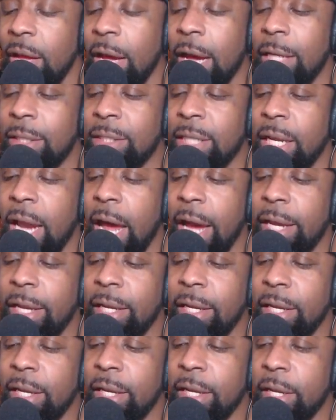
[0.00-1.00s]
say, like,
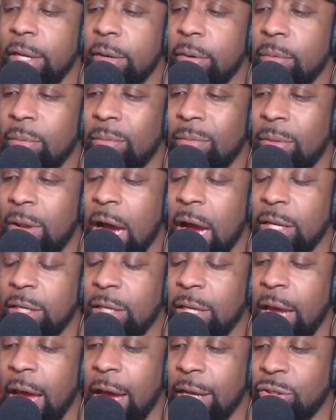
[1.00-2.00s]

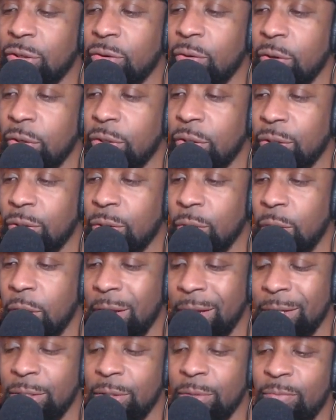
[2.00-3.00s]

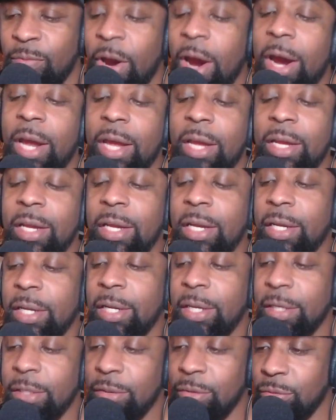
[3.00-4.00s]
it was very
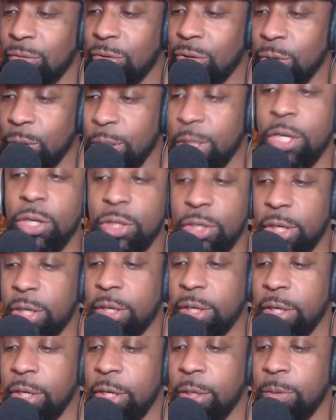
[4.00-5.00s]

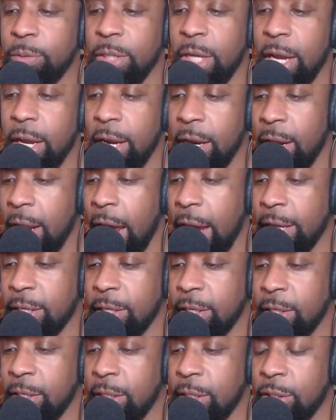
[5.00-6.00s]
strategic. You know what I'm saying? And, like,
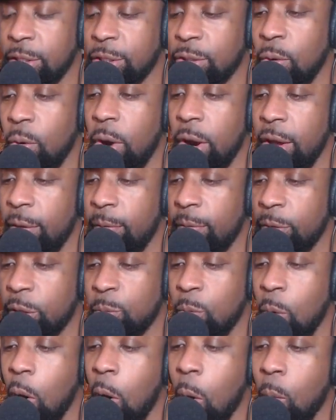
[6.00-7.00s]
the story of the
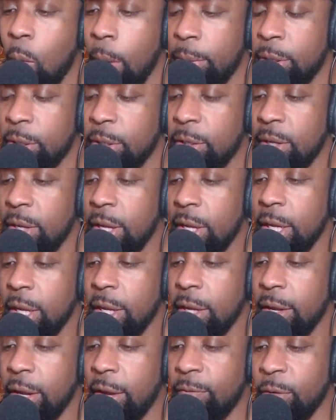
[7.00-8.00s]
small woman
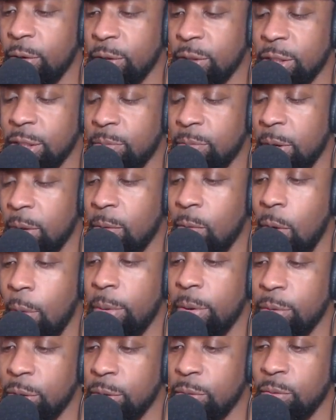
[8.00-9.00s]
versus the big
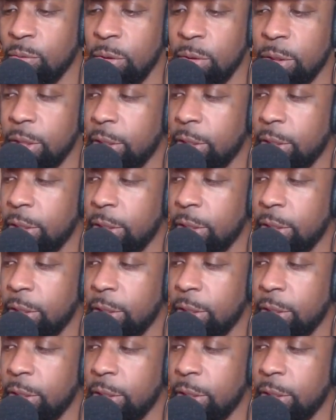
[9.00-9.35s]
woman was real good.